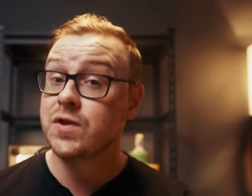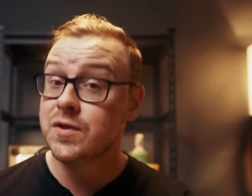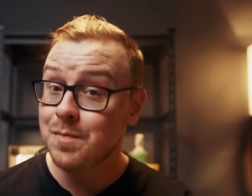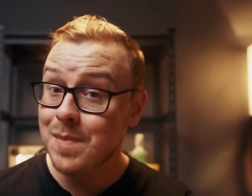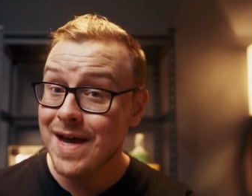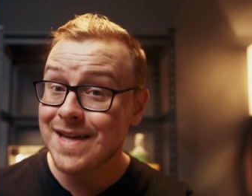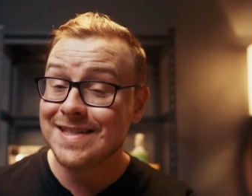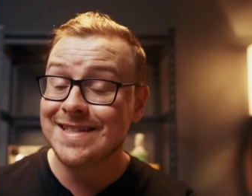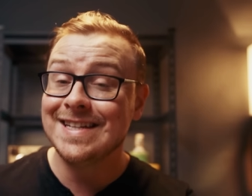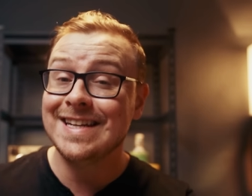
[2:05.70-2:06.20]
it's
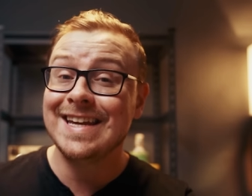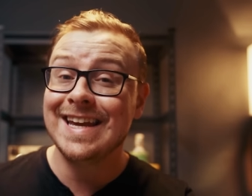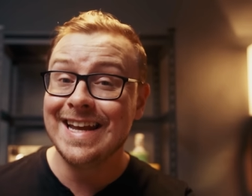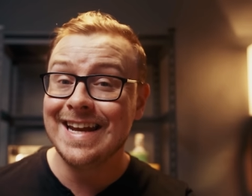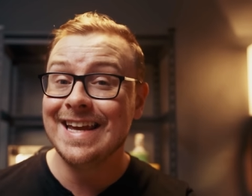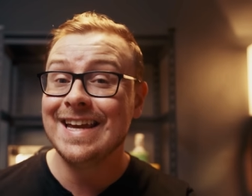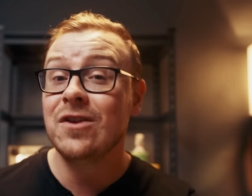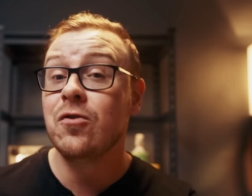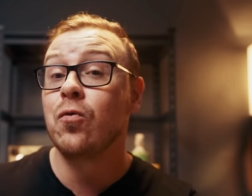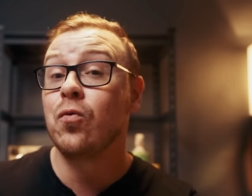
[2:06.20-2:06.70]
best to
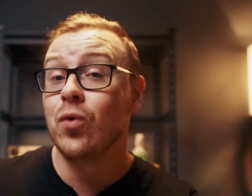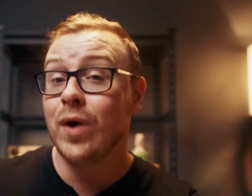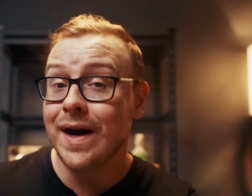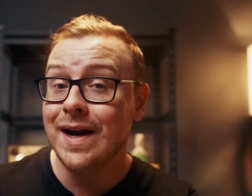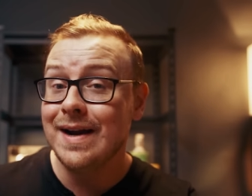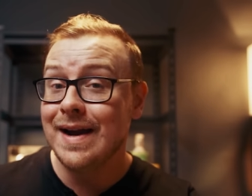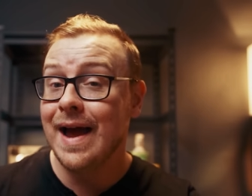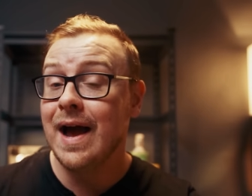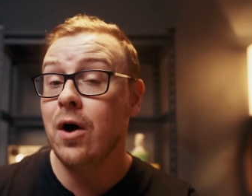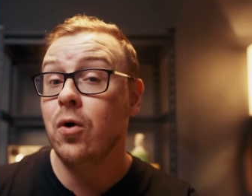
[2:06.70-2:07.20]
get in
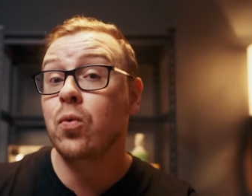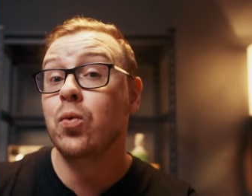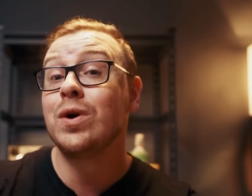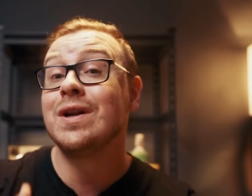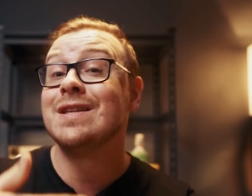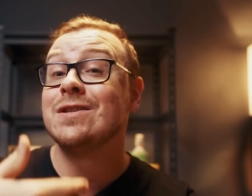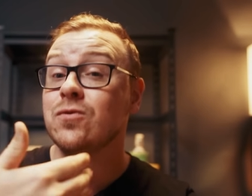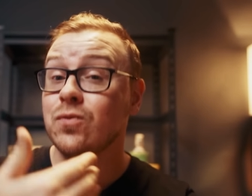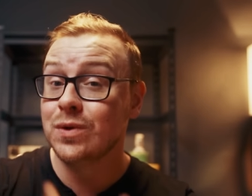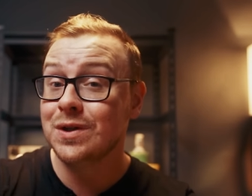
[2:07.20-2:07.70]
right now when
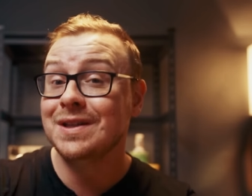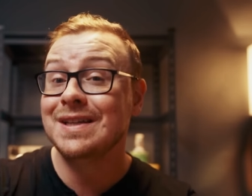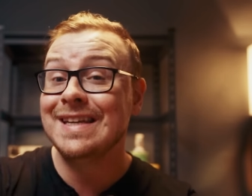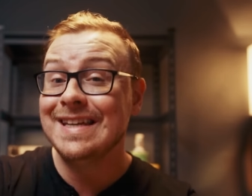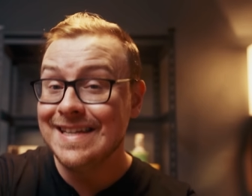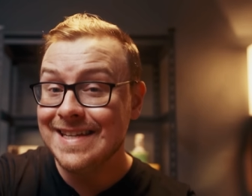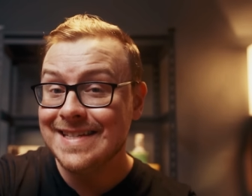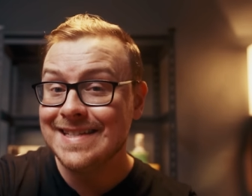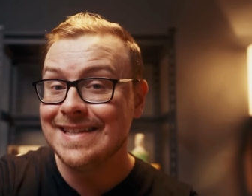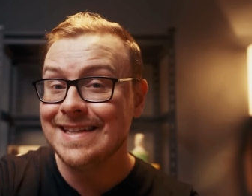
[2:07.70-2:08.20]
it's really
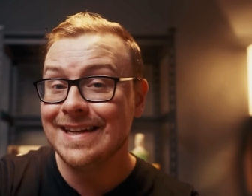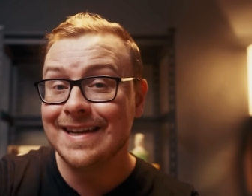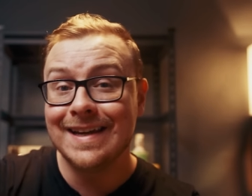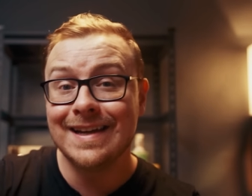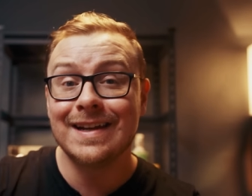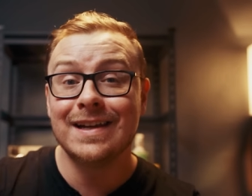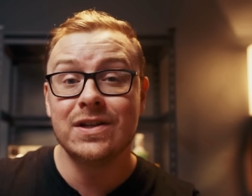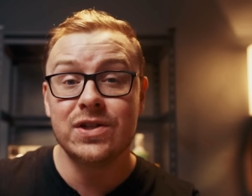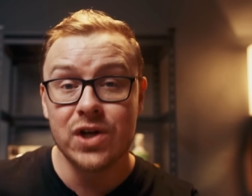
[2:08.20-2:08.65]
easy to get a